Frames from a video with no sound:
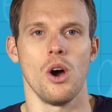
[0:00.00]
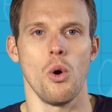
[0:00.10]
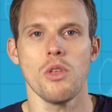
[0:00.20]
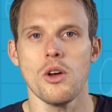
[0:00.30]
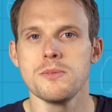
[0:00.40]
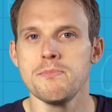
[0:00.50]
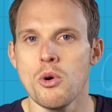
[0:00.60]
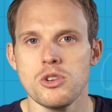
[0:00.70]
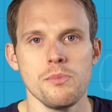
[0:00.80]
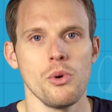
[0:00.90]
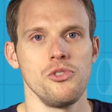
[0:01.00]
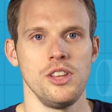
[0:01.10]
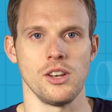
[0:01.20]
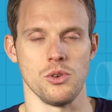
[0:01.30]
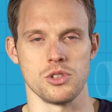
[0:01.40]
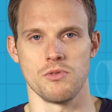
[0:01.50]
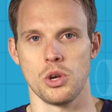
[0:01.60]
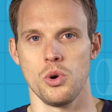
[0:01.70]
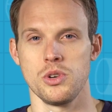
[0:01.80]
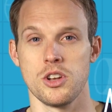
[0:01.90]
All those multiple signals are
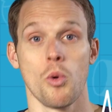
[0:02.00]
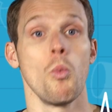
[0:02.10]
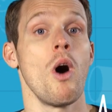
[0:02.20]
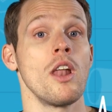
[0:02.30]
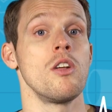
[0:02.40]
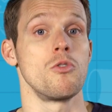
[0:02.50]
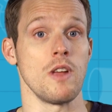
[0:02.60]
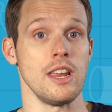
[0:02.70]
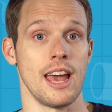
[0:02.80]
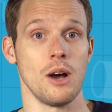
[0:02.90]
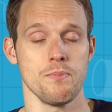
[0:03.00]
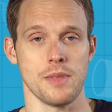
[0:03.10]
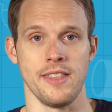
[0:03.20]
recorded on one readout,